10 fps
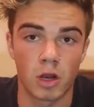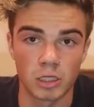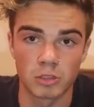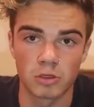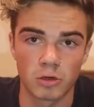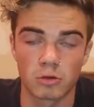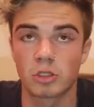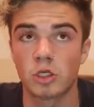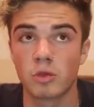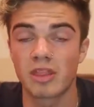100 or
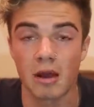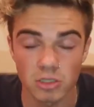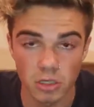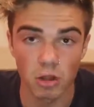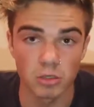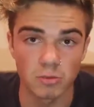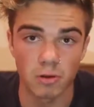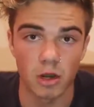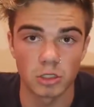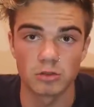$2,000
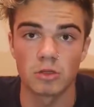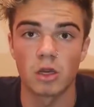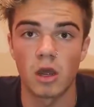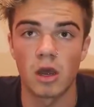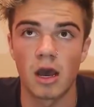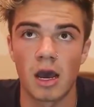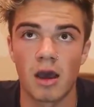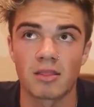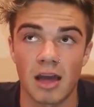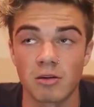per
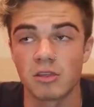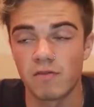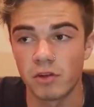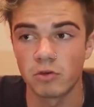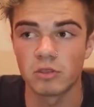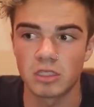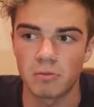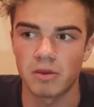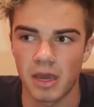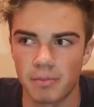100,000 view
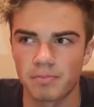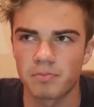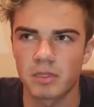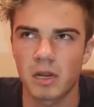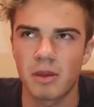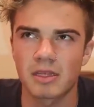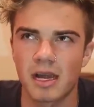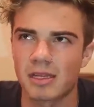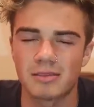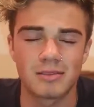CPM. Did I make
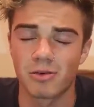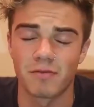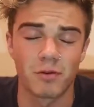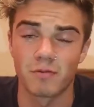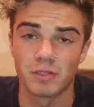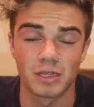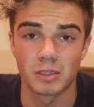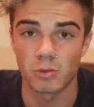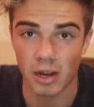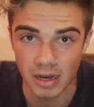that? I don't even know if I'm saying
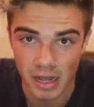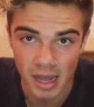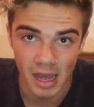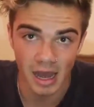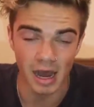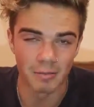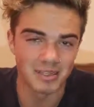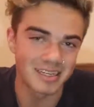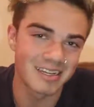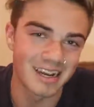this right.
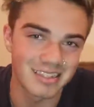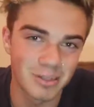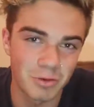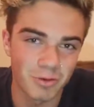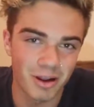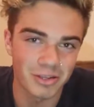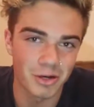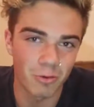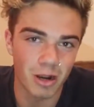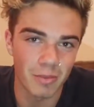But it's uncut, super raw. You
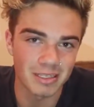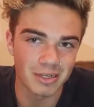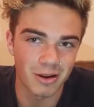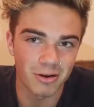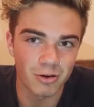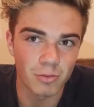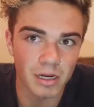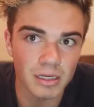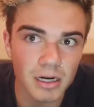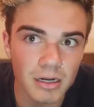know, we're not messing around. Oh
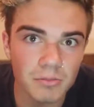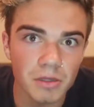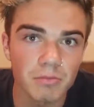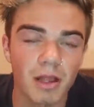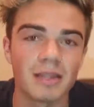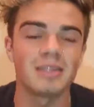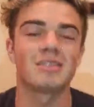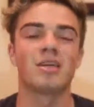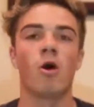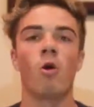my God, I'm being
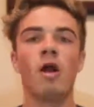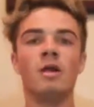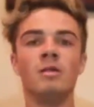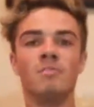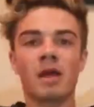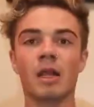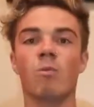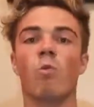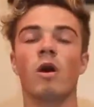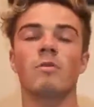blinded. So,
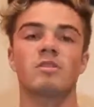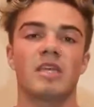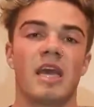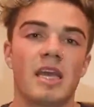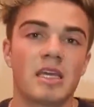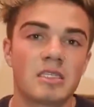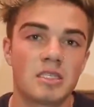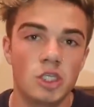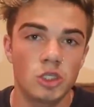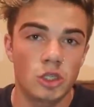what I'm saying
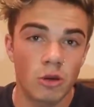is,